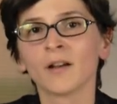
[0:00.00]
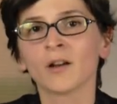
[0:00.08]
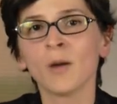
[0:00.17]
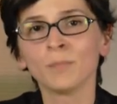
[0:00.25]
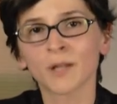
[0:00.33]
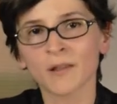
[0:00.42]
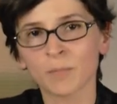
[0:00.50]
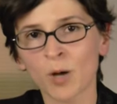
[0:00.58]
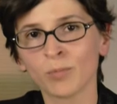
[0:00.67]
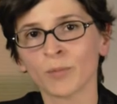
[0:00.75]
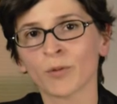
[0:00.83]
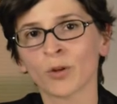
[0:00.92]
Complex
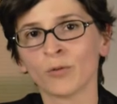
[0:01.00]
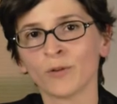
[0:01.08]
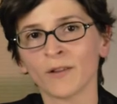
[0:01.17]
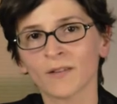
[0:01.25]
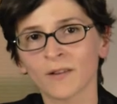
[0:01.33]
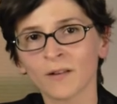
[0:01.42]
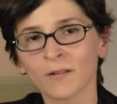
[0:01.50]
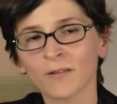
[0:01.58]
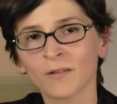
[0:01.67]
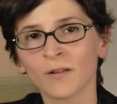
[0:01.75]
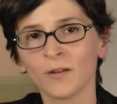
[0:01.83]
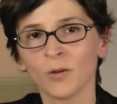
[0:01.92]
problem-solving skills,
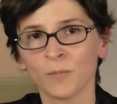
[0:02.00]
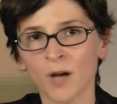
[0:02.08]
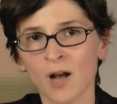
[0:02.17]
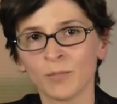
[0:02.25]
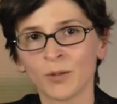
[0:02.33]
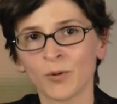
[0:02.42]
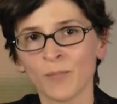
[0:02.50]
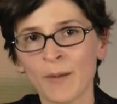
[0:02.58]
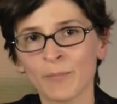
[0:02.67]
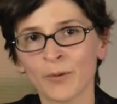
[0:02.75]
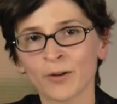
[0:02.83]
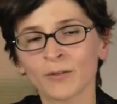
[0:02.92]
you probably
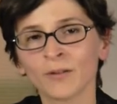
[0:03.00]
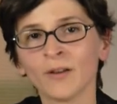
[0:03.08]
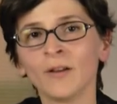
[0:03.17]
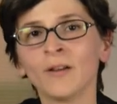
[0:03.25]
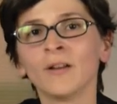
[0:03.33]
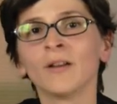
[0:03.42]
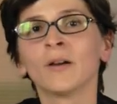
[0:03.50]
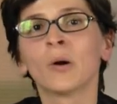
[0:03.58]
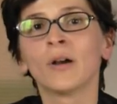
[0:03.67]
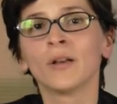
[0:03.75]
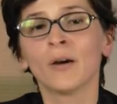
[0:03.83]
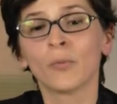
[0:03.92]
remembered,
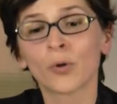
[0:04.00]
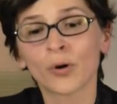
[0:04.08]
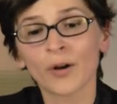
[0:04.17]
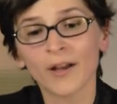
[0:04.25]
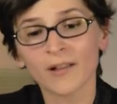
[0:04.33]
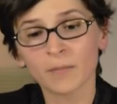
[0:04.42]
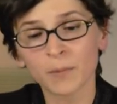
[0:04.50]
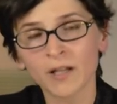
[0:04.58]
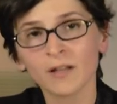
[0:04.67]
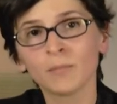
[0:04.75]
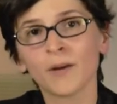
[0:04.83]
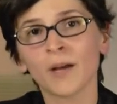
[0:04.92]
were
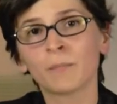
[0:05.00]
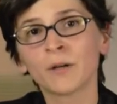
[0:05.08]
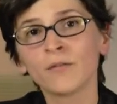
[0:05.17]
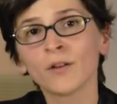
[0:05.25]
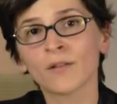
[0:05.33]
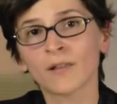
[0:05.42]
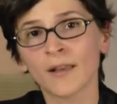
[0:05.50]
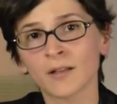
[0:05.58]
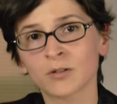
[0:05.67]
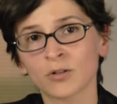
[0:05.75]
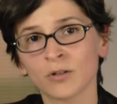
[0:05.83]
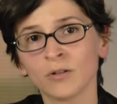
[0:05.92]
explained by a previous
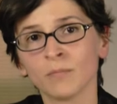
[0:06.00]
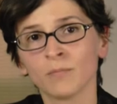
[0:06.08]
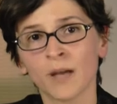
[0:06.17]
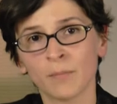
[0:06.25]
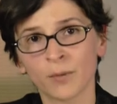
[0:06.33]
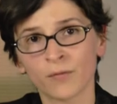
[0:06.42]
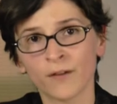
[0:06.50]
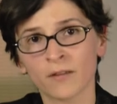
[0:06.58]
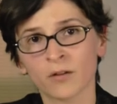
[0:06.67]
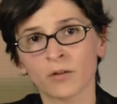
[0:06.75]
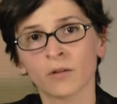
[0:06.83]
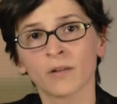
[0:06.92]
lecture by
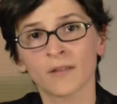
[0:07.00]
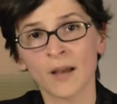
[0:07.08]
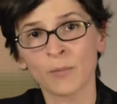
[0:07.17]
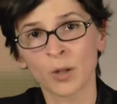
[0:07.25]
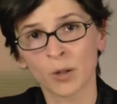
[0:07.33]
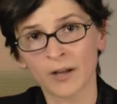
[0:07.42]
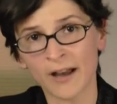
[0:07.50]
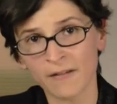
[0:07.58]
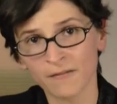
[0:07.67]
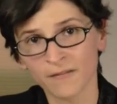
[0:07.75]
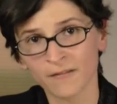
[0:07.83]
Professor Samuel Greif.